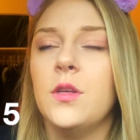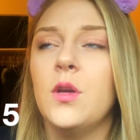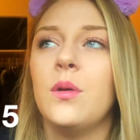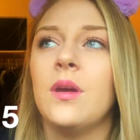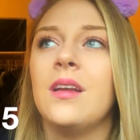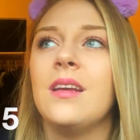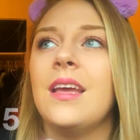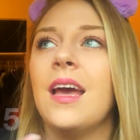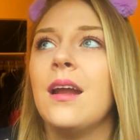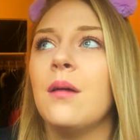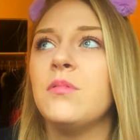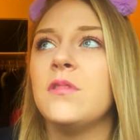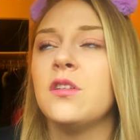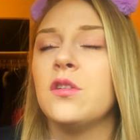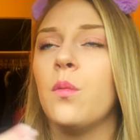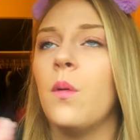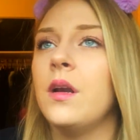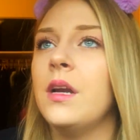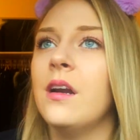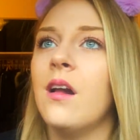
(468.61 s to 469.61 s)
You can get up to
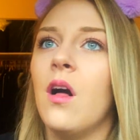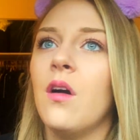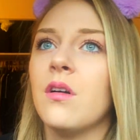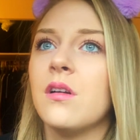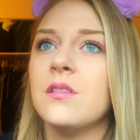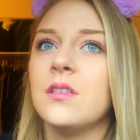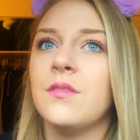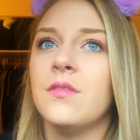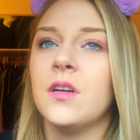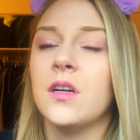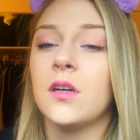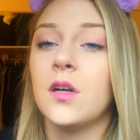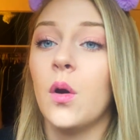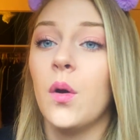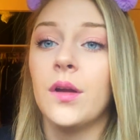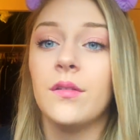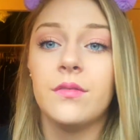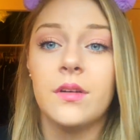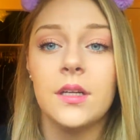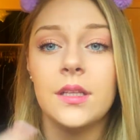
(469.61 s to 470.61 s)
$20 if you're
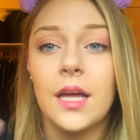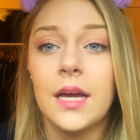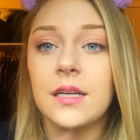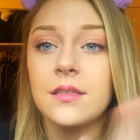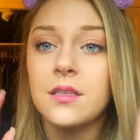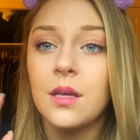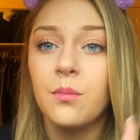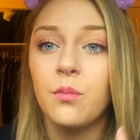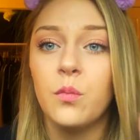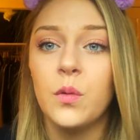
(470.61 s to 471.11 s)
going for like some